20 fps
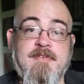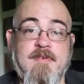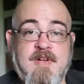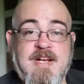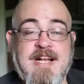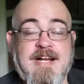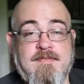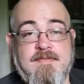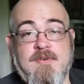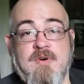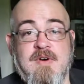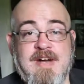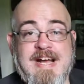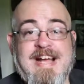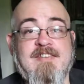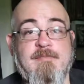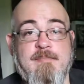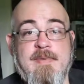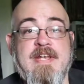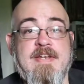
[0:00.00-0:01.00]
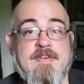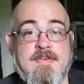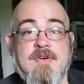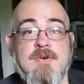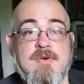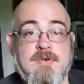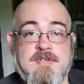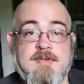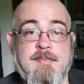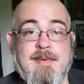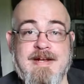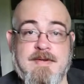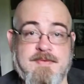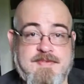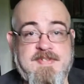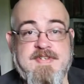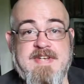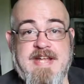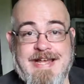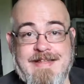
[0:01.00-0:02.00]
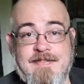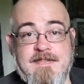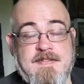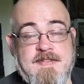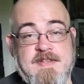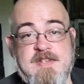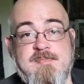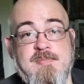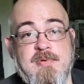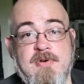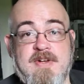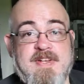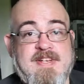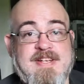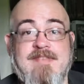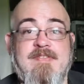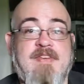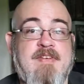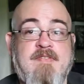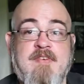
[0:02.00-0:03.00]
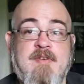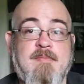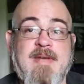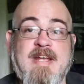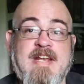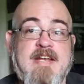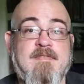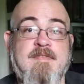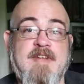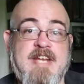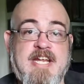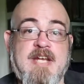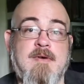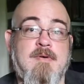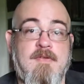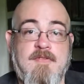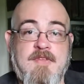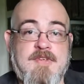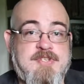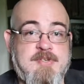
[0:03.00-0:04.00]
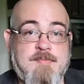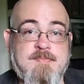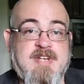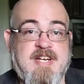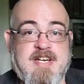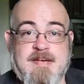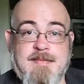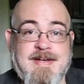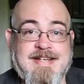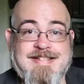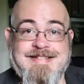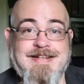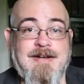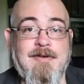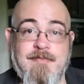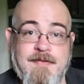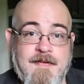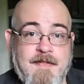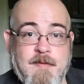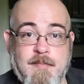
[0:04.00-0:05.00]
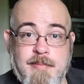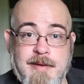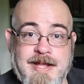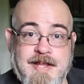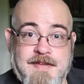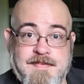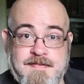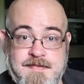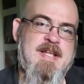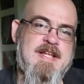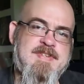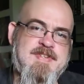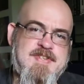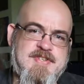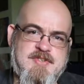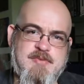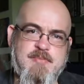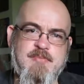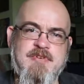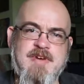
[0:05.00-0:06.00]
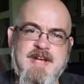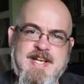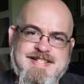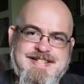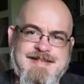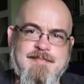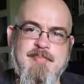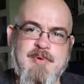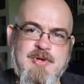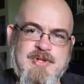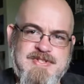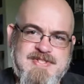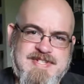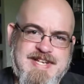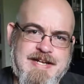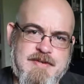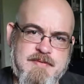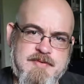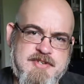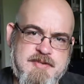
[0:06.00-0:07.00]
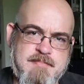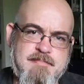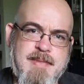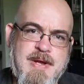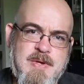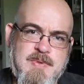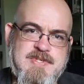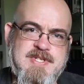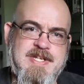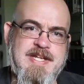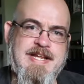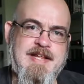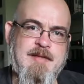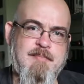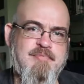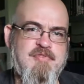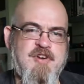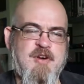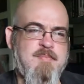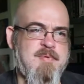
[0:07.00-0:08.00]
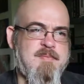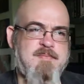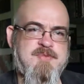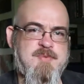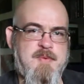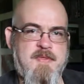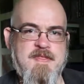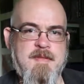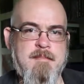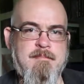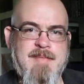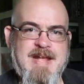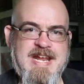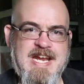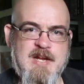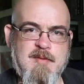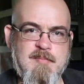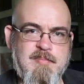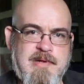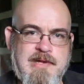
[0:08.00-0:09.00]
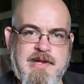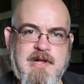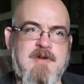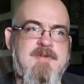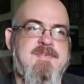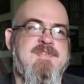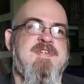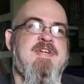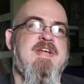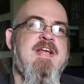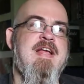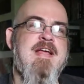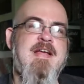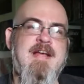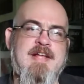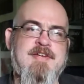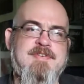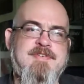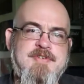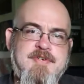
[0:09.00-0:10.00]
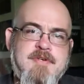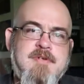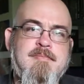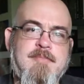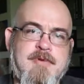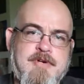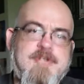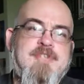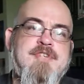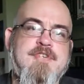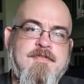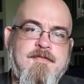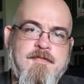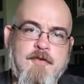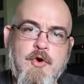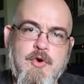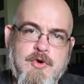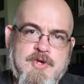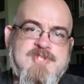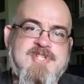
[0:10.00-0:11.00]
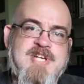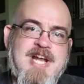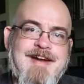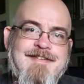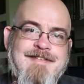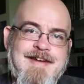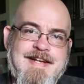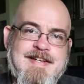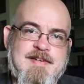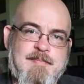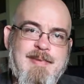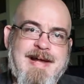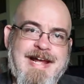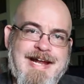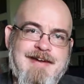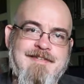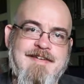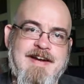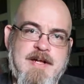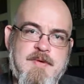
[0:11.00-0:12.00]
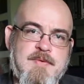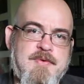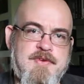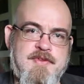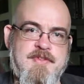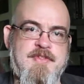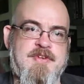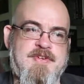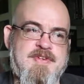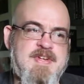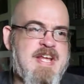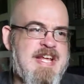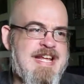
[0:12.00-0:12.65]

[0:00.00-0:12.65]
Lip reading: Fallout 4 have been talked about to death at this point. I've even made a video on the subject myself in the past. And to summarise, that boils down to mostly problems with the main plot and too much forced character background that